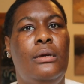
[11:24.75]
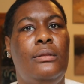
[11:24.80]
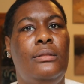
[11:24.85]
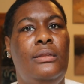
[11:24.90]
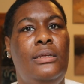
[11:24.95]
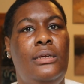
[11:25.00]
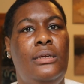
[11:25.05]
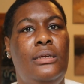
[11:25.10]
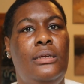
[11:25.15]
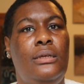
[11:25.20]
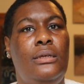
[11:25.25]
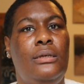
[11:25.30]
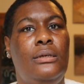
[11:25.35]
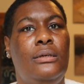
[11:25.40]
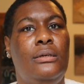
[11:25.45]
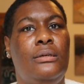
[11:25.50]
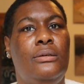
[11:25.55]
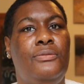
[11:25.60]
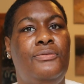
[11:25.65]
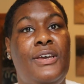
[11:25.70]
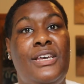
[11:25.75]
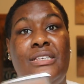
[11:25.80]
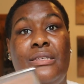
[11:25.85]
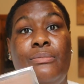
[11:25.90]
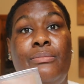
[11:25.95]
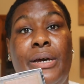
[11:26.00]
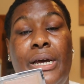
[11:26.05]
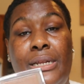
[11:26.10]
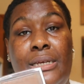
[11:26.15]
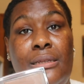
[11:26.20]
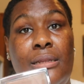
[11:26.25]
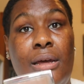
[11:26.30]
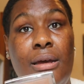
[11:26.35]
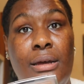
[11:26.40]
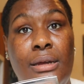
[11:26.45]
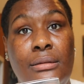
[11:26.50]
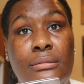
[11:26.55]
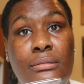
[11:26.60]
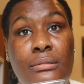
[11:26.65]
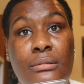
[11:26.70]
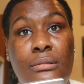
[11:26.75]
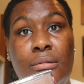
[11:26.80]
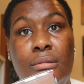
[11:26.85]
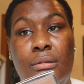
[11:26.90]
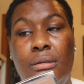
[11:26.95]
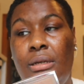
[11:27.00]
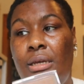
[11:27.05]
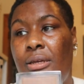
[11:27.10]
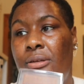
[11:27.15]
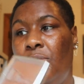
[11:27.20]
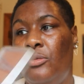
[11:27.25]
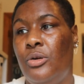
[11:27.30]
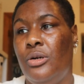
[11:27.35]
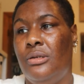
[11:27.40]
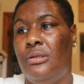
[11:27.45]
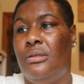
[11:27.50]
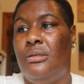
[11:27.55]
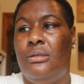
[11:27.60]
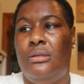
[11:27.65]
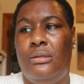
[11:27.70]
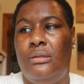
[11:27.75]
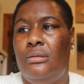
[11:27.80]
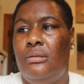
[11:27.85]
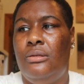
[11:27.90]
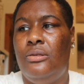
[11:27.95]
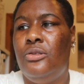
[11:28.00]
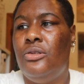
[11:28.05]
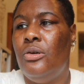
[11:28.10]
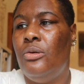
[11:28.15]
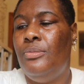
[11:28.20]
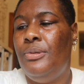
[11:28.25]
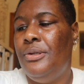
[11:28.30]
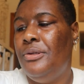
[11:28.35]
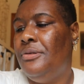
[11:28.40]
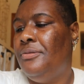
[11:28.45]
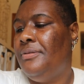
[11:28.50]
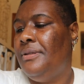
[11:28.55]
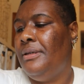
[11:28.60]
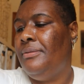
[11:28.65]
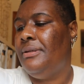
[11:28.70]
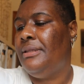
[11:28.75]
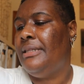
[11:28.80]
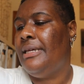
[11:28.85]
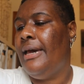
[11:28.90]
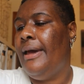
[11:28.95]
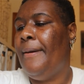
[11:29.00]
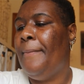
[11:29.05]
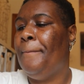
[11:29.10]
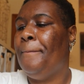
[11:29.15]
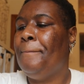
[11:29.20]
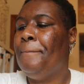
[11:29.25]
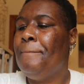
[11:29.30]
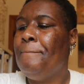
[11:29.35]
face and body line. It works so beautifully with that.